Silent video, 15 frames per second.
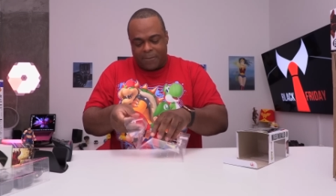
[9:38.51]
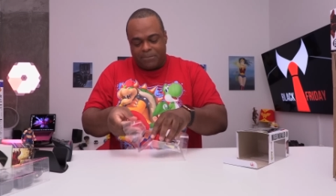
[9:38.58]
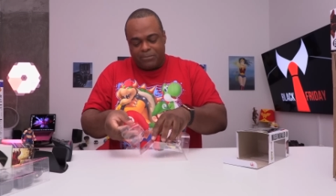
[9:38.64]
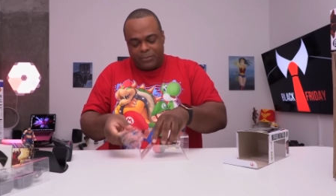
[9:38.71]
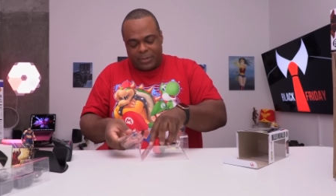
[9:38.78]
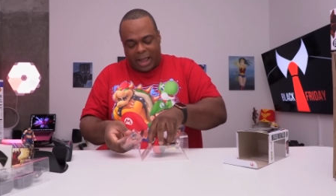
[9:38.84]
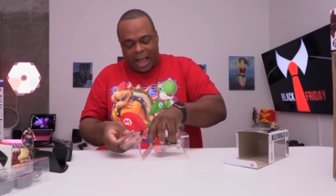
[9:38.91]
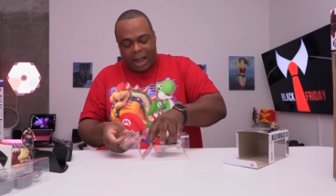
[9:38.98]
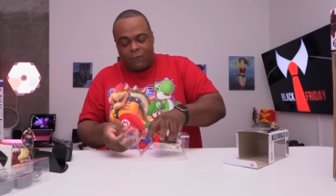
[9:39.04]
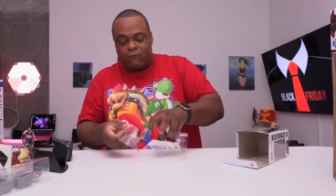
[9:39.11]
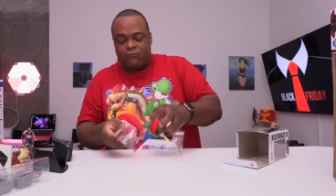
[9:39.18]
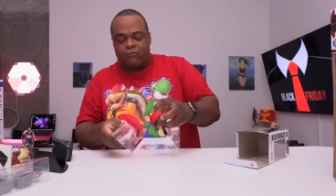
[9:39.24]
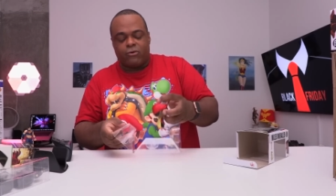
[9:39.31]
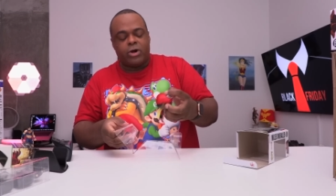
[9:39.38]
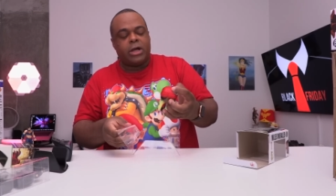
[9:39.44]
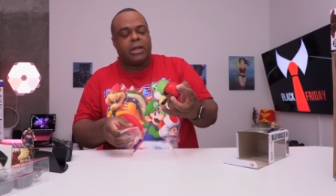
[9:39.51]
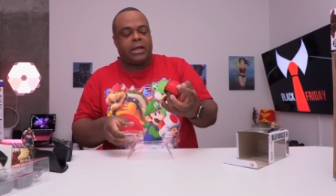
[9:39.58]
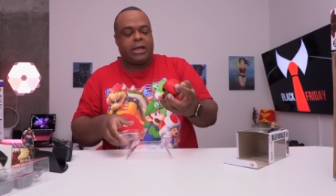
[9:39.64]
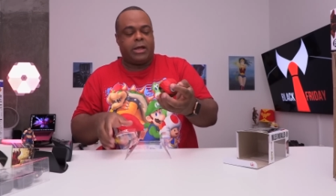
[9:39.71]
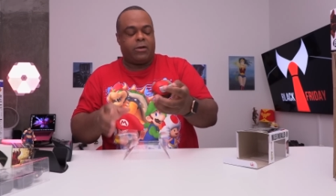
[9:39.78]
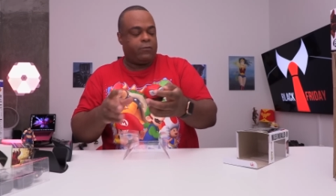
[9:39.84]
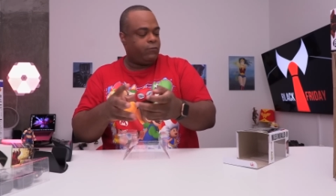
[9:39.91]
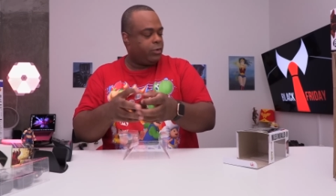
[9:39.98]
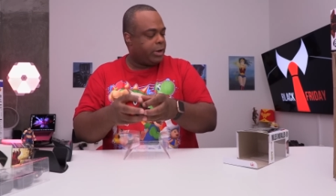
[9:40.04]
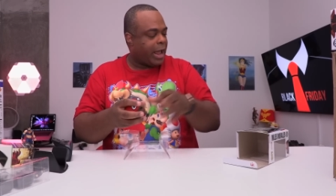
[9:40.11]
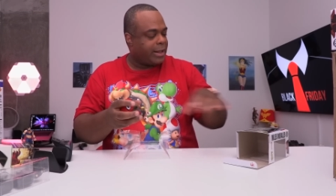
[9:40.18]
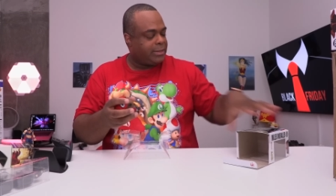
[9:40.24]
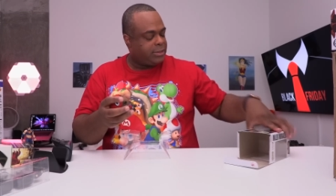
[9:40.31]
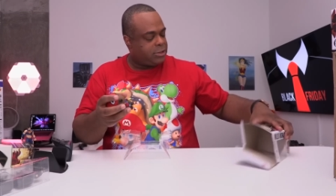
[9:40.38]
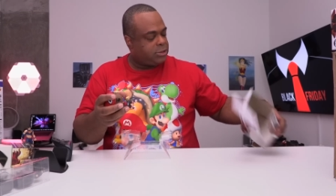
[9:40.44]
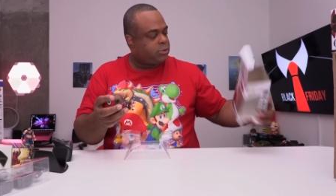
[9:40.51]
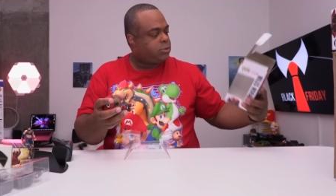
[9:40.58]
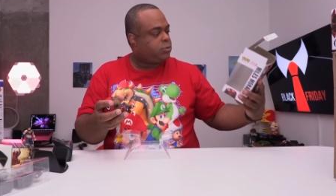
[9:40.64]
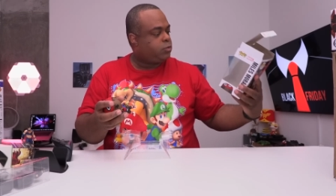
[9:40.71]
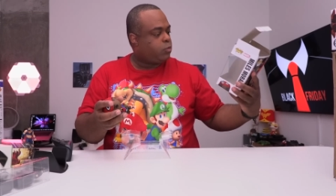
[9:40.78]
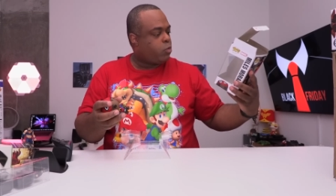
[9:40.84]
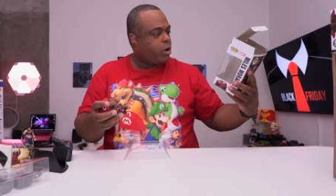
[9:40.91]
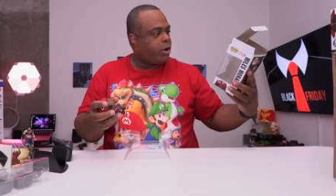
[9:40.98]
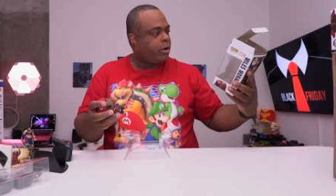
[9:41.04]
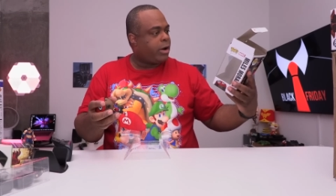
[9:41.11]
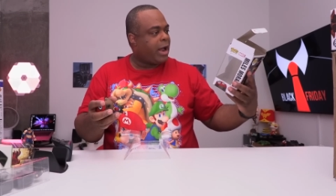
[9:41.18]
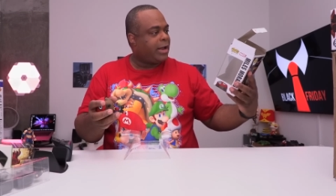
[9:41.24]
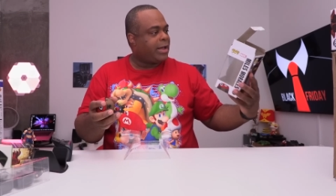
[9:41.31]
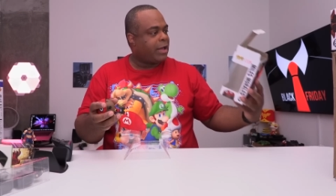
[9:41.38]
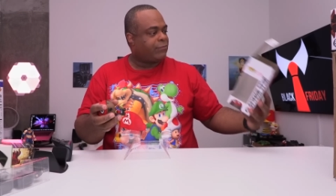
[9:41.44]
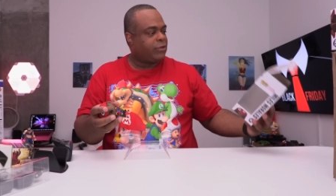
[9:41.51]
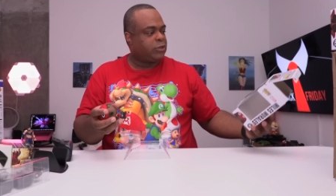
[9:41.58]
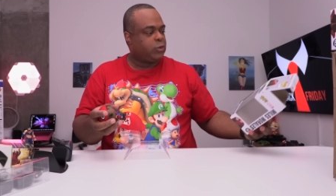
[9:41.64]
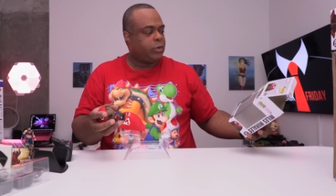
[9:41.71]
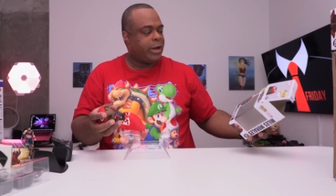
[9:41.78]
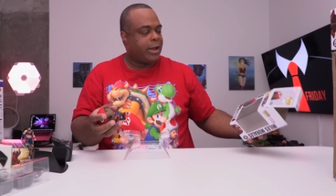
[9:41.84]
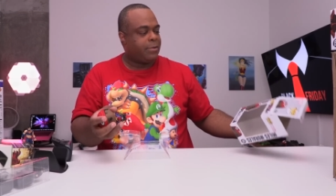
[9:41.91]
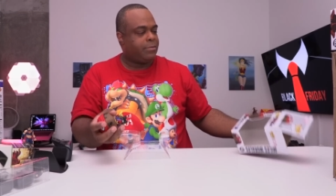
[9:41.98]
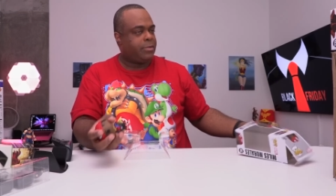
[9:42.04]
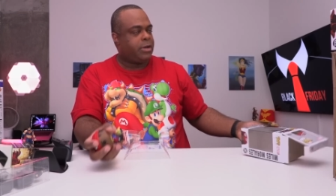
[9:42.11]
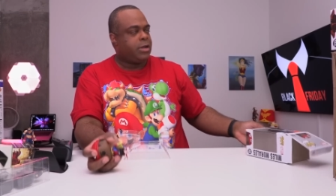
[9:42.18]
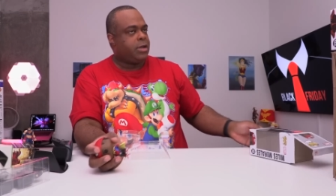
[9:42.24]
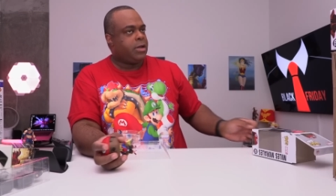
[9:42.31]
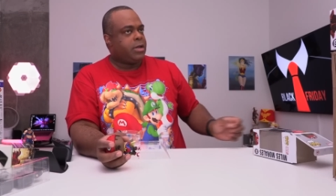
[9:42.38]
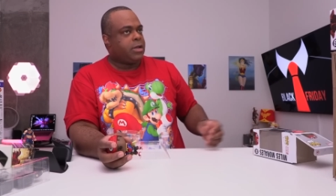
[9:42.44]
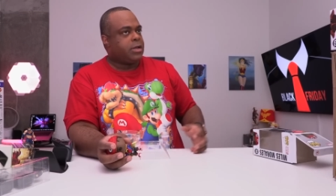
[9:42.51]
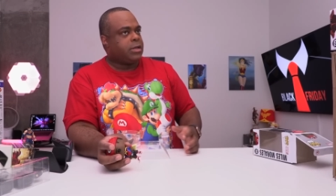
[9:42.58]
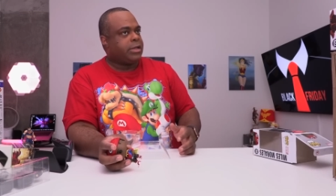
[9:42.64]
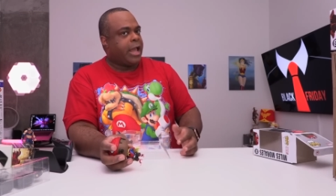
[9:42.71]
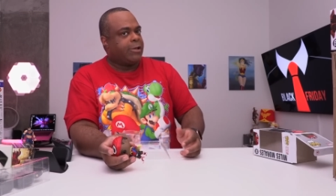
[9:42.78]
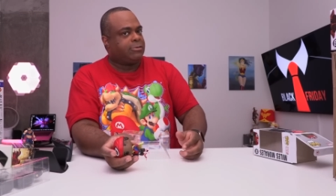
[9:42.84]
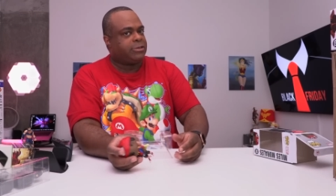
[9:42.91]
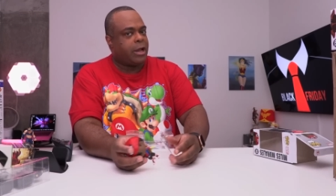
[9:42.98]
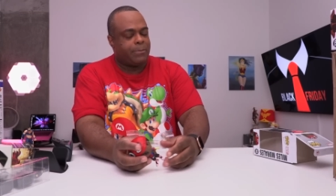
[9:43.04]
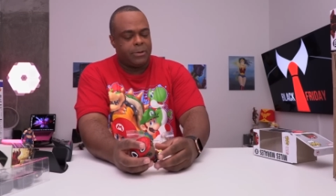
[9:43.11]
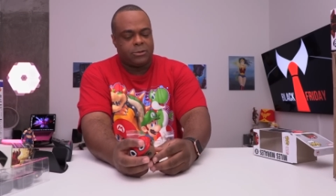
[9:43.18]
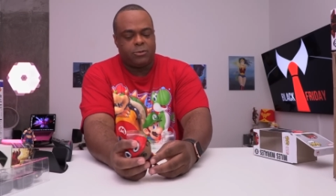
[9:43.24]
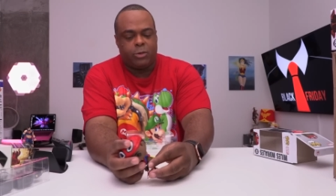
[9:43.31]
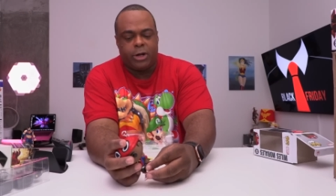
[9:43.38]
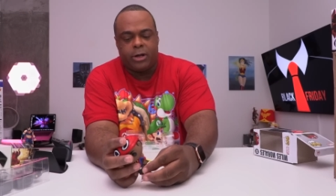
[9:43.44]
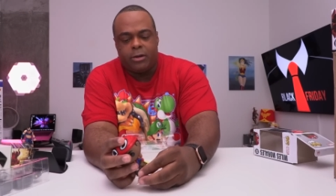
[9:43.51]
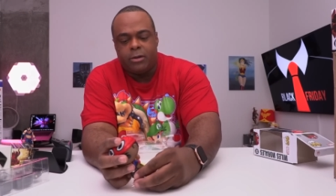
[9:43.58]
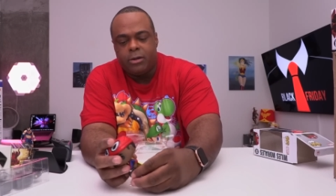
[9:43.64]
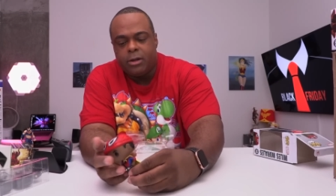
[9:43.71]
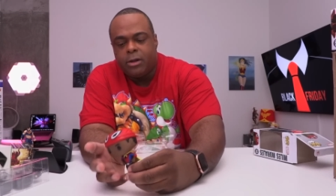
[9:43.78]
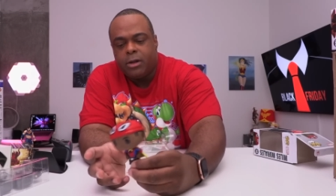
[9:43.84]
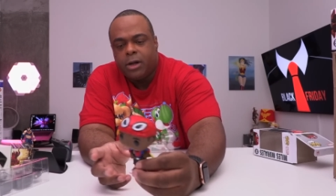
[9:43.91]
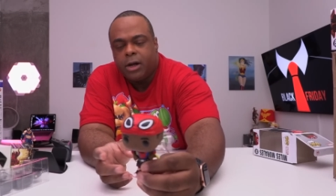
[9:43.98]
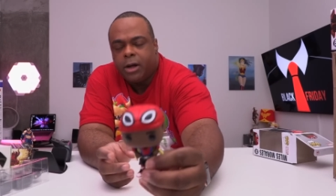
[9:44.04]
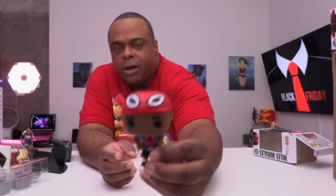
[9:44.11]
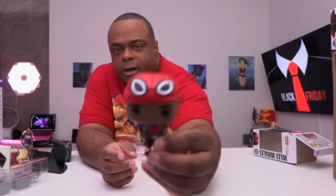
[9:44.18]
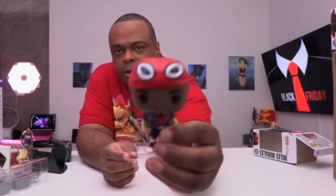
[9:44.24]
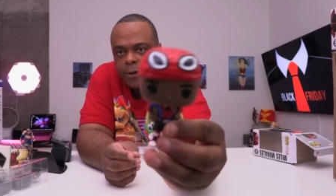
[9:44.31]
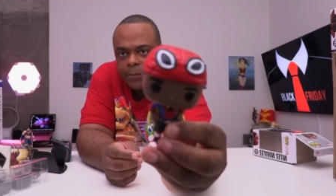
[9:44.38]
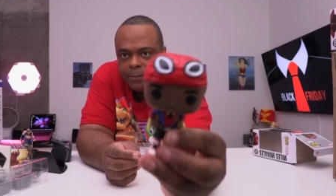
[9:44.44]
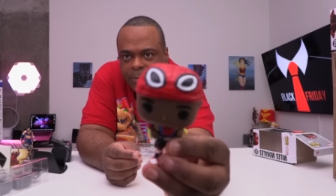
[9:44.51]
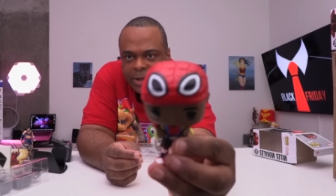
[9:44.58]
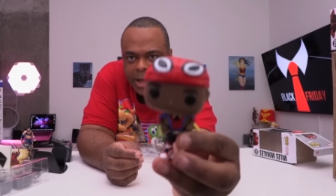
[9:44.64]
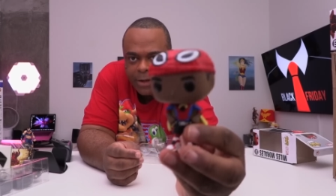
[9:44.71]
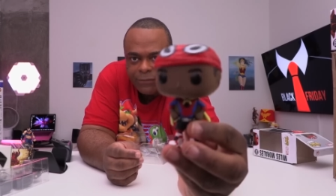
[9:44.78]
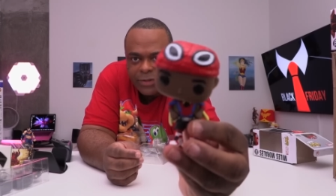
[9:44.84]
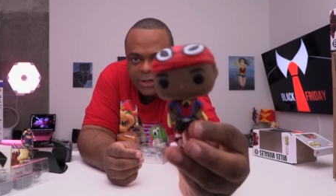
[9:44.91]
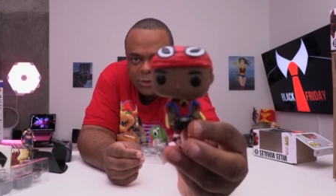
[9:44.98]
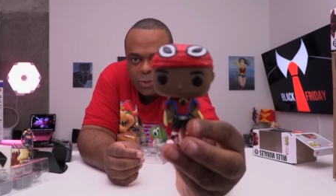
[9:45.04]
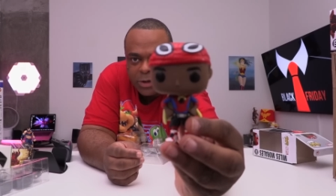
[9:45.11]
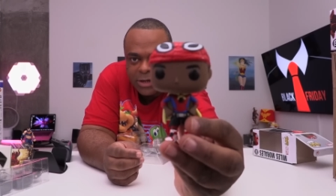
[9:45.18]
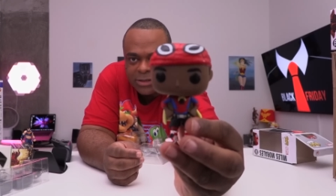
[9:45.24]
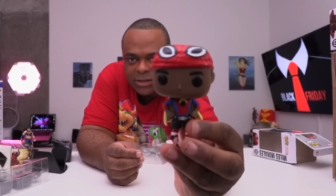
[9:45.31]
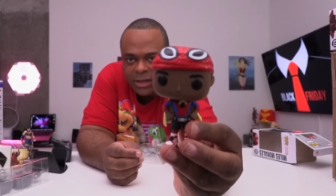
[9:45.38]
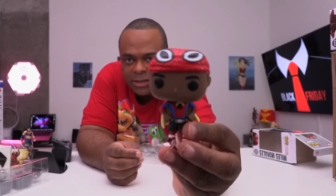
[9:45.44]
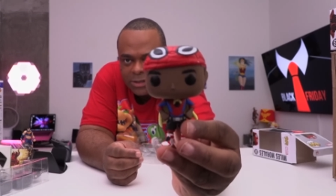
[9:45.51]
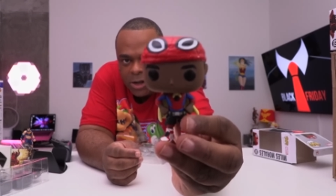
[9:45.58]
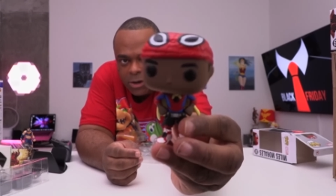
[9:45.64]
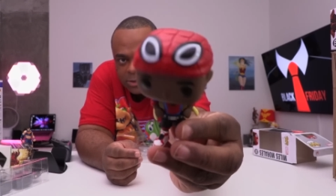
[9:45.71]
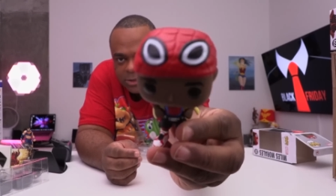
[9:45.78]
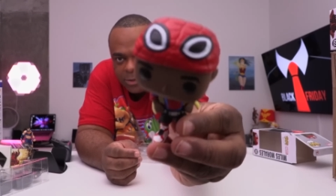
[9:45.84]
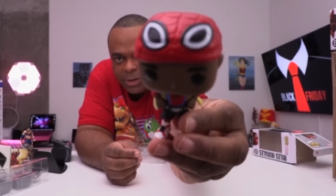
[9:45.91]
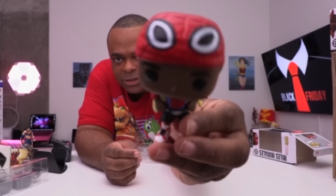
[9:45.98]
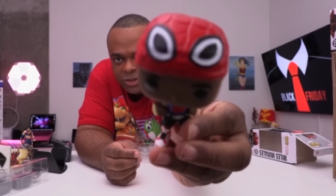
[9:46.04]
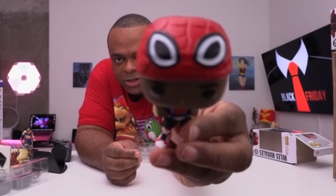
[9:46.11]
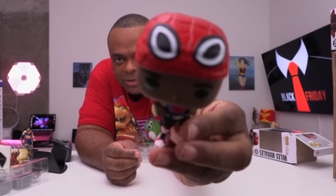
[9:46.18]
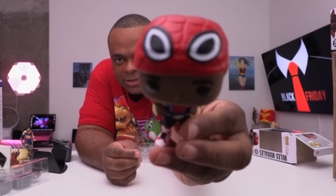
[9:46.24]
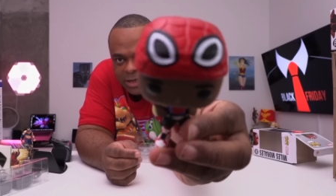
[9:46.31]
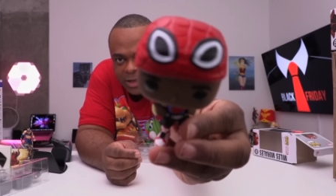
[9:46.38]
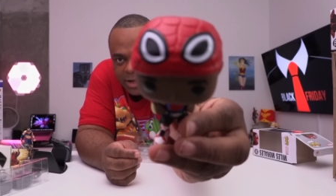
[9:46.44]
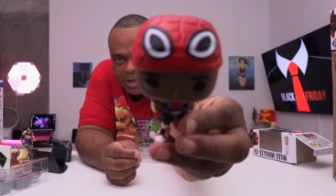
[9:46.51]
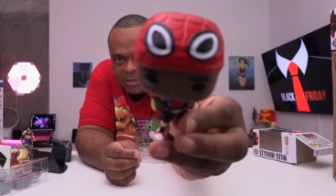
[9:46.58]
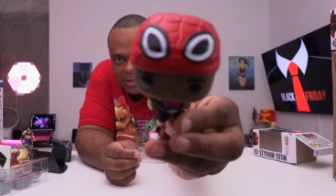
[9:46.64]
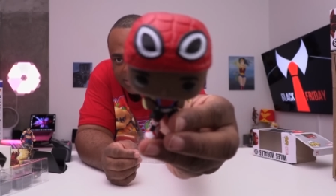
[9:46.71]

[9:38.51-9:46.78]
um, I really, really, I swear I got this one at GameStop as well. Uh, but yeah, this one is, is awesome. As you can see, he has